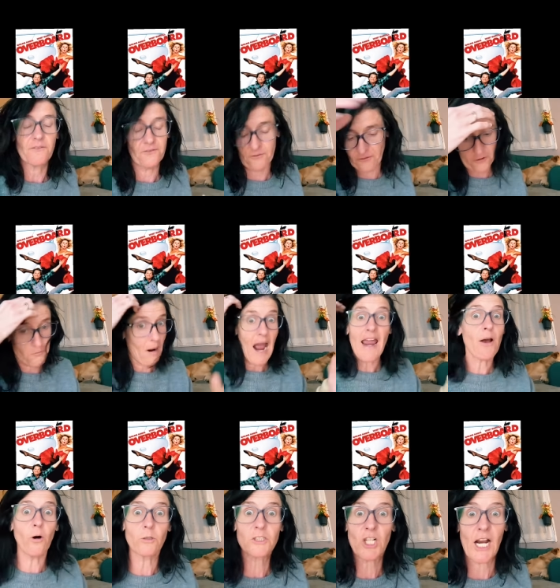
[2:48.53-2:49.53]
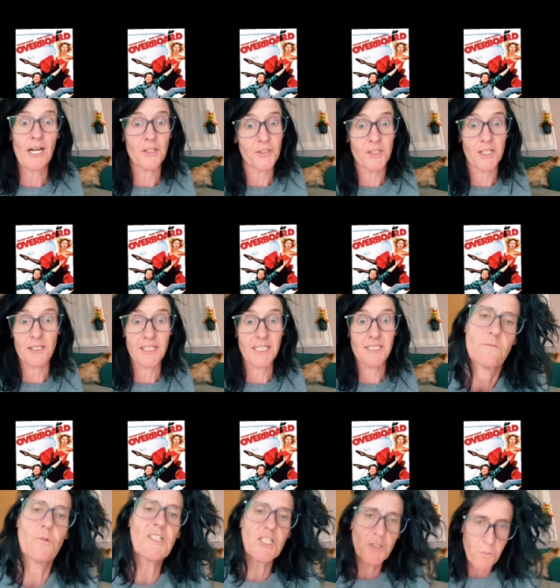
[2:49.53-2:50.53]
For my whole childhood, at least,
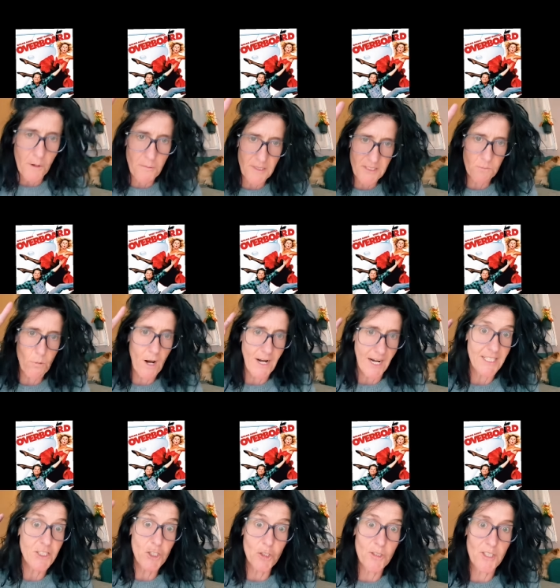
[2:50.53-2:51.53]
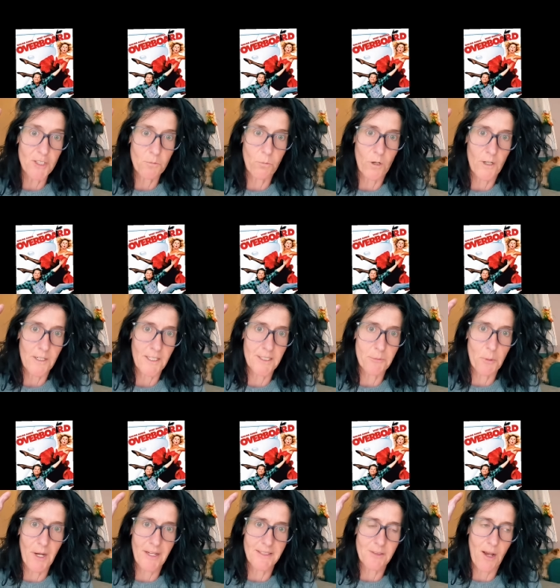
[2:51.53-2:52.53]
is one reason why I do this work is
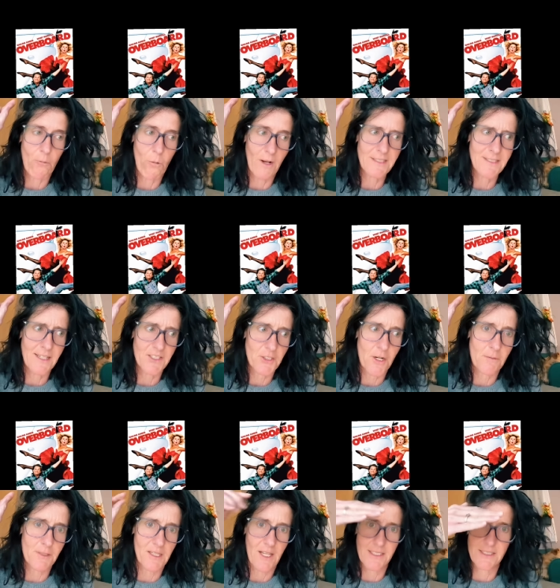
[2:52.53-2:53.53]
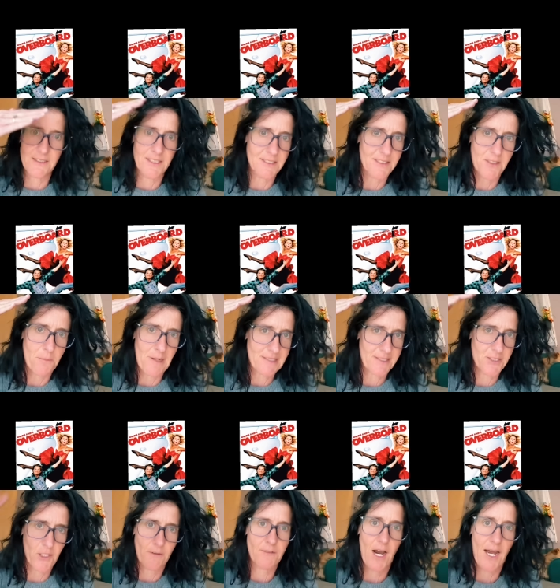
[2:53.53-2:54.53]
because once I start realizing this is the message
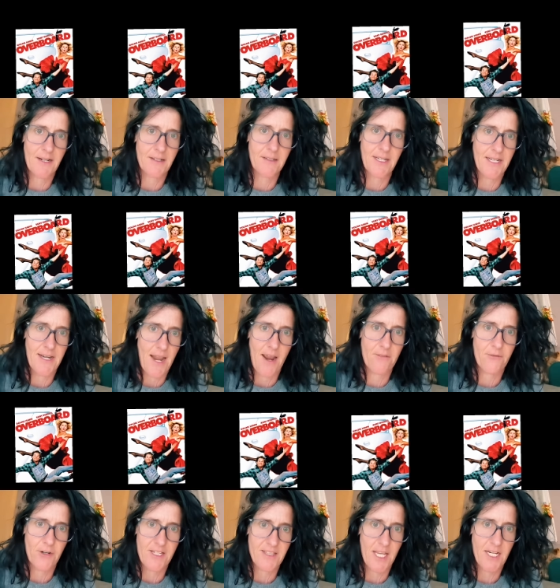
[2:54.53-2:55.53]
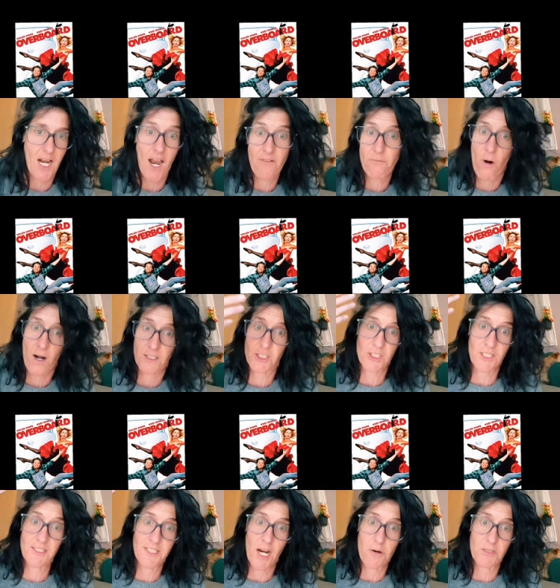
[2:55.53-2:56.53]
I've gotten in everything I've watched
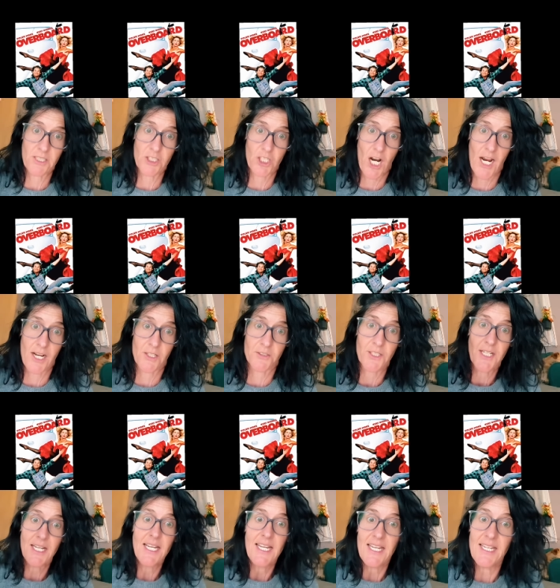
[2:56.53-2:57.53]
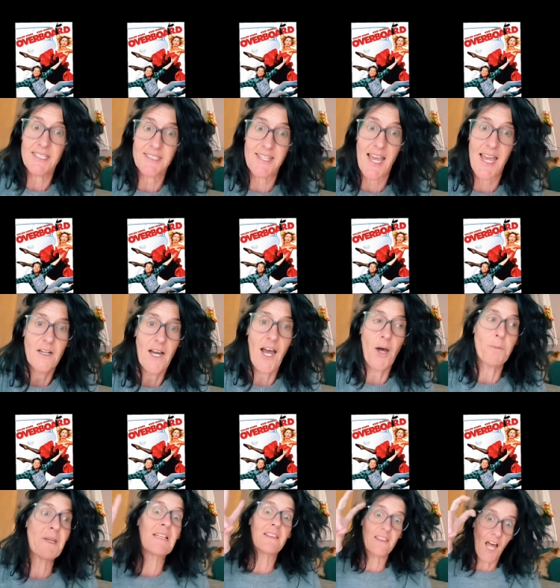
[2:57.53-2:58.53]
since I was a child is that I'll
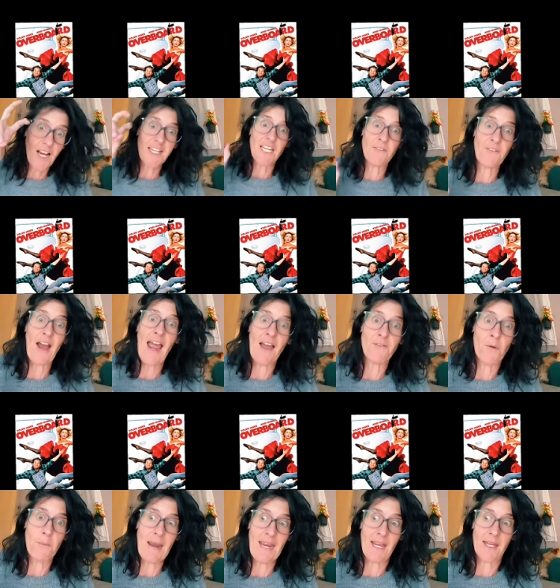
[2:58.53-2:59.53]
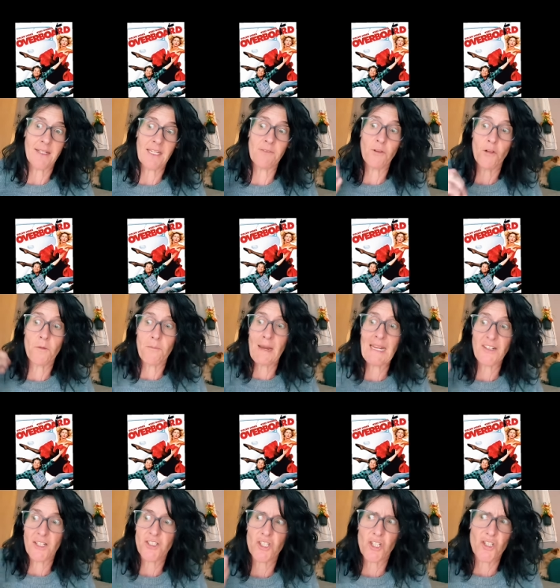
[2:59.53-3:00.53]
be lucky if I have a man even though the man
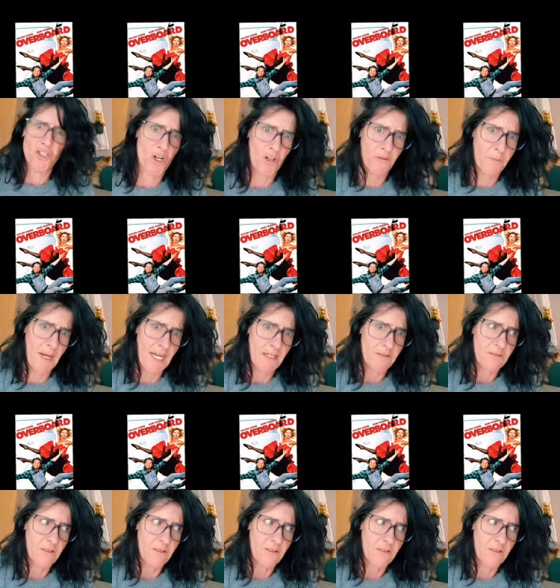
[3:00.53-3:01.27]
doesn't deserve me.